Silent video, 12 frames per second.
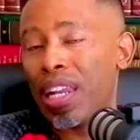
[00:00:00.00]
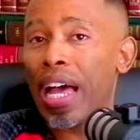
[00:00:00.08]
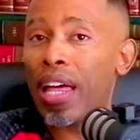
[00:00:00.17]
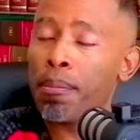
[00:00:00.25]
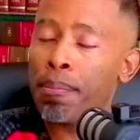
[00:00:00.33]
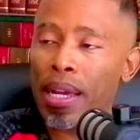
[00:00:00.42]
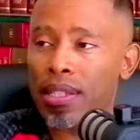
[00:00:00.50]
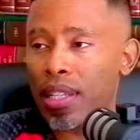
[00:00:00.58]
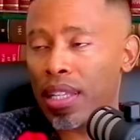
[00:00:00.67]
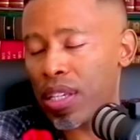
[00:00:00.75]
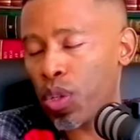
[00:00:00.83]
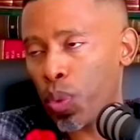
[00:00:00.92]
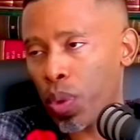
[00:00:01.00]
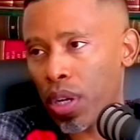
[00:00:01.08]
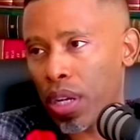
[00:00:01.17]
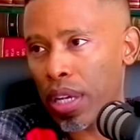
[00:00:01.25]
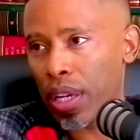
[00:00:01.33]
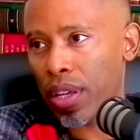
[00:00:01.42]
In other banks, it doesn't
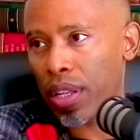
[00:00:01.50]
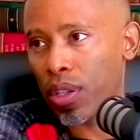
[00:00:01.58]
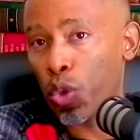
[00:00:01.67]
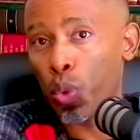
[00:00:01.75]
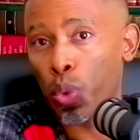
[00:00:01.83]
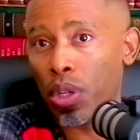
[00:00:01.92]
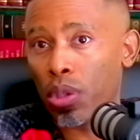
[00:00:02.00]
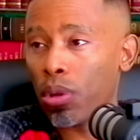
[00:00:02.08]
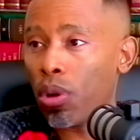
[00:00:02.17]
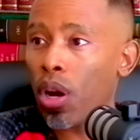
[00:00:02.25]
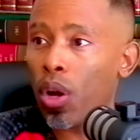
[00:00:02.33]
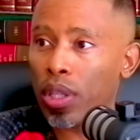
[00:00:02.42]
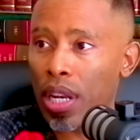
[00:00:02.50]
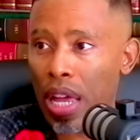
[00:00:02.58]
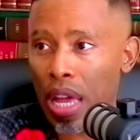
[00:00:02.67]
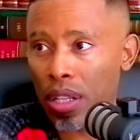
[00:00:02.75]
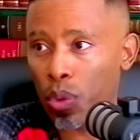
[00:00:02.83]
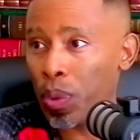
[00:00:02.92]
work like that. You need to go out and
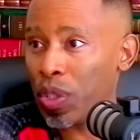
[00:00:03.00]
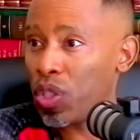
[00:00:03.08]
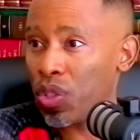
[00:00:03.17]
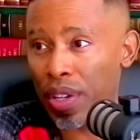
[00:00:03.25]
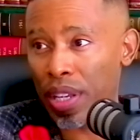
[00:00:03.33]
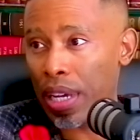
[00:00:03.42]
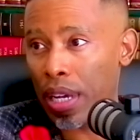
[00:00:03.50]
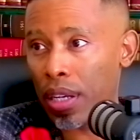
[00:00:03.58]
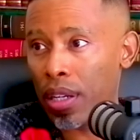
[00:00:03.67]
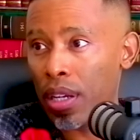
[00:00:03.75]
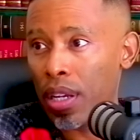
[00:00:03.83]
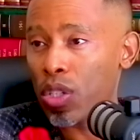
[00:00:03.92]
hunt, which is very hard.